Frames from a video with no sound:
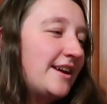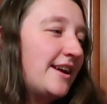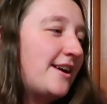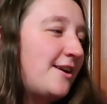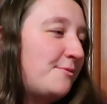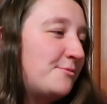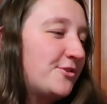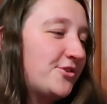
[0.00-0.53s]
I
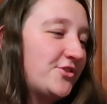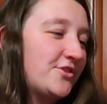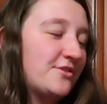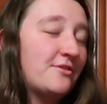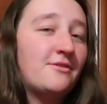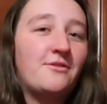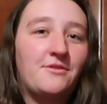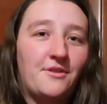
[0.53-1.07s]
almost
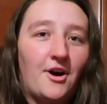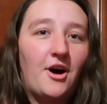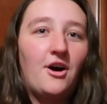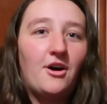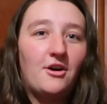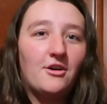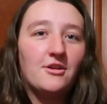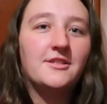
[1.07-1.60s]
just
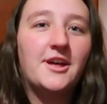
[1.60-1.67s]
fall?